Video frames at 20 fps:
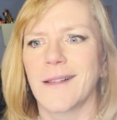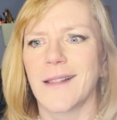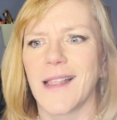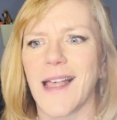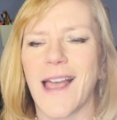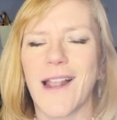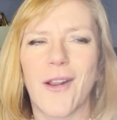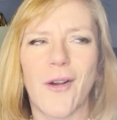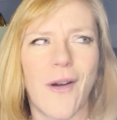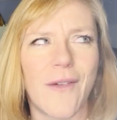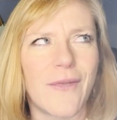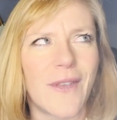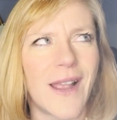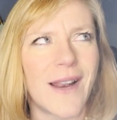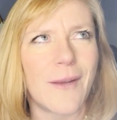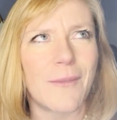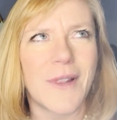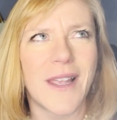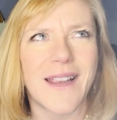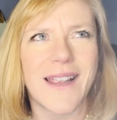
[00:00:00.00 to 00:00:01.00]
I know. And
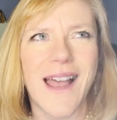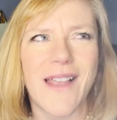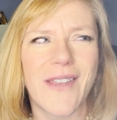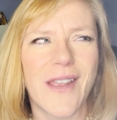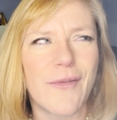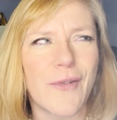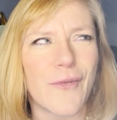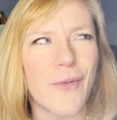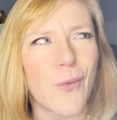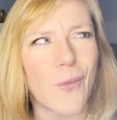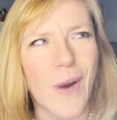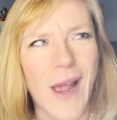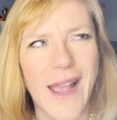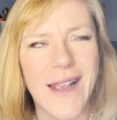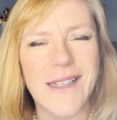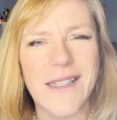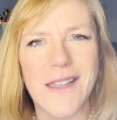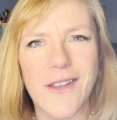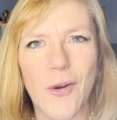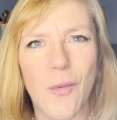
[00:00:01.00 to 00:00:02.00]
I'm like, God, they have a
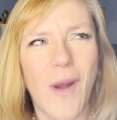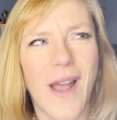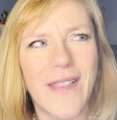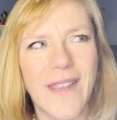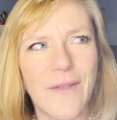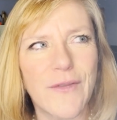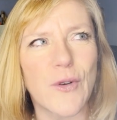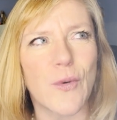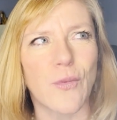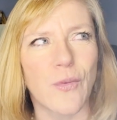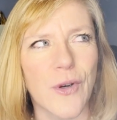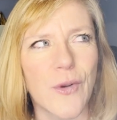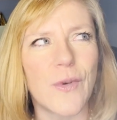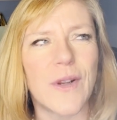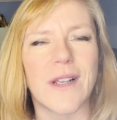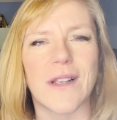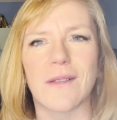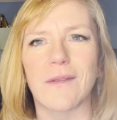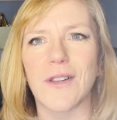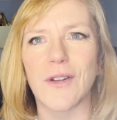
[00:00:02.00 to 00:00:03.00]
Verizon there. Why do they have to ruin
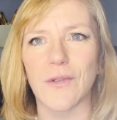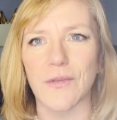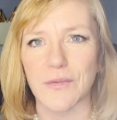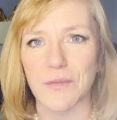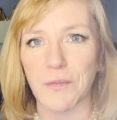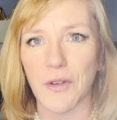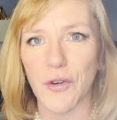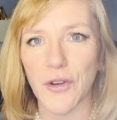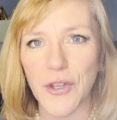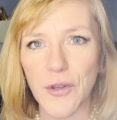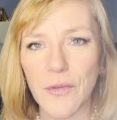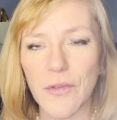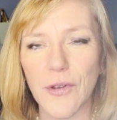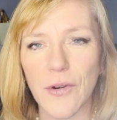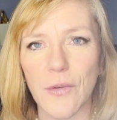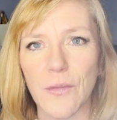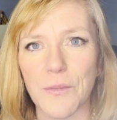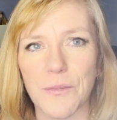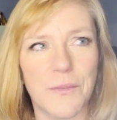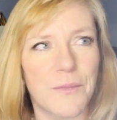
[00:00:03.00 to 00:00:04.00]
a little cute
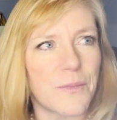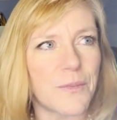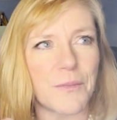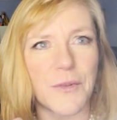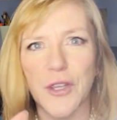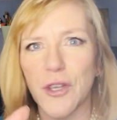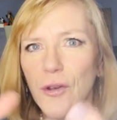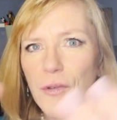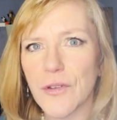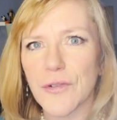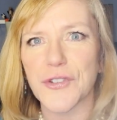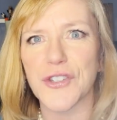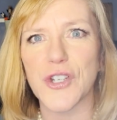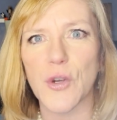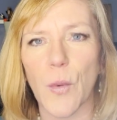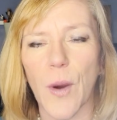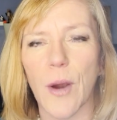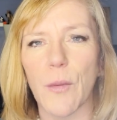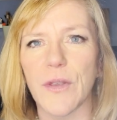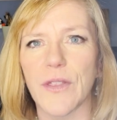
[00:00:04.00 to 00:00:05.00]
little
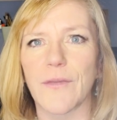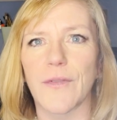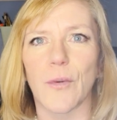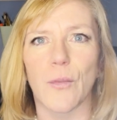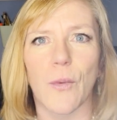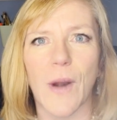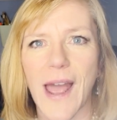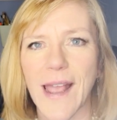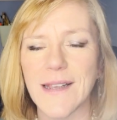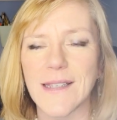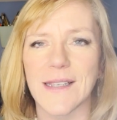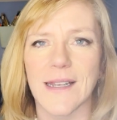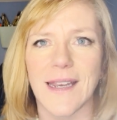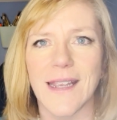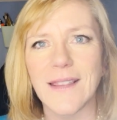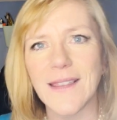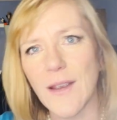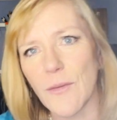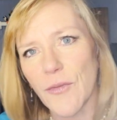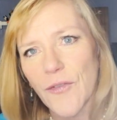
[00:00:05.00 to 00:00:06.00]
square with a Verizon?
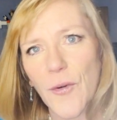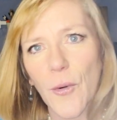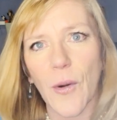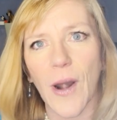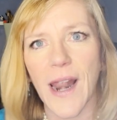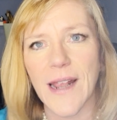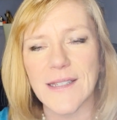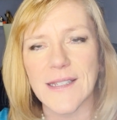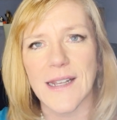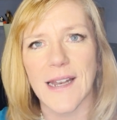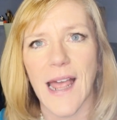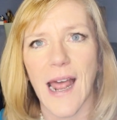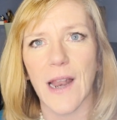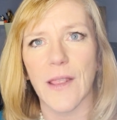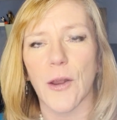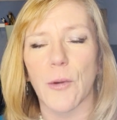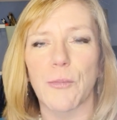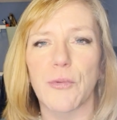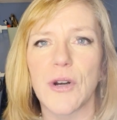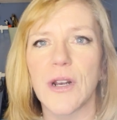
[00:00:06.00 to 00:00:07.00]
Get that Verizon out of
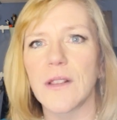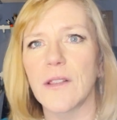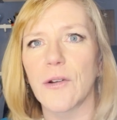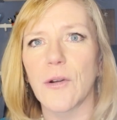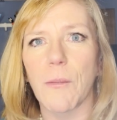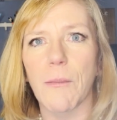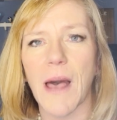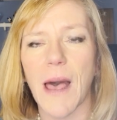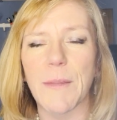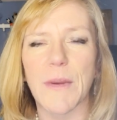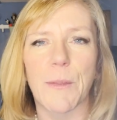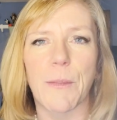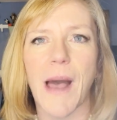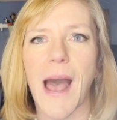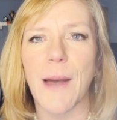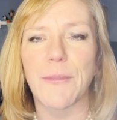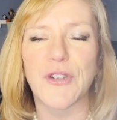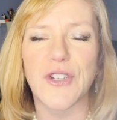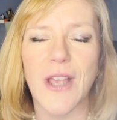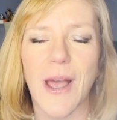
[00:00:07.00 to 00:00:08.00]
there. Put a little mom and
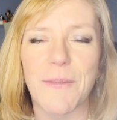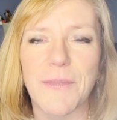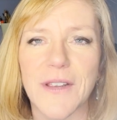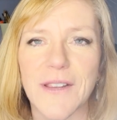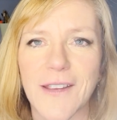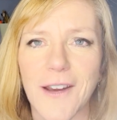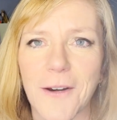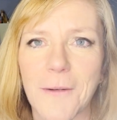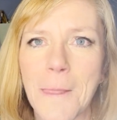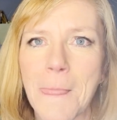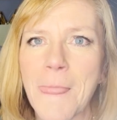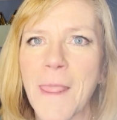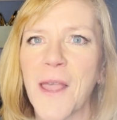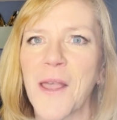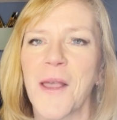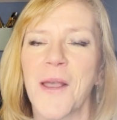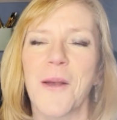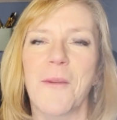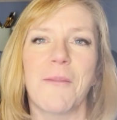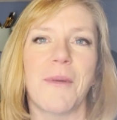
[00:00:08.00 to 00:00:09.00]
pop shop in there.
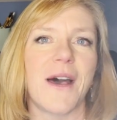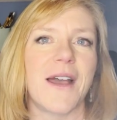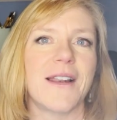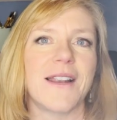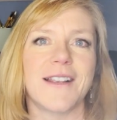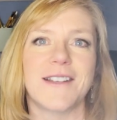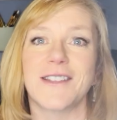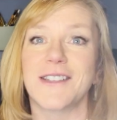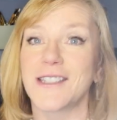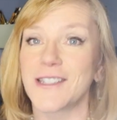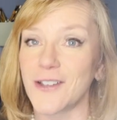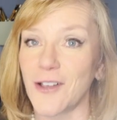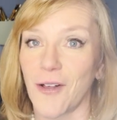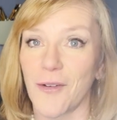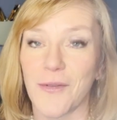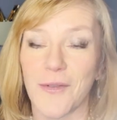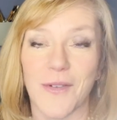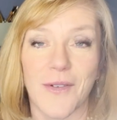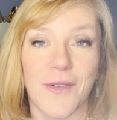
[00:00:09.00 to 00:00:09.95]
But still,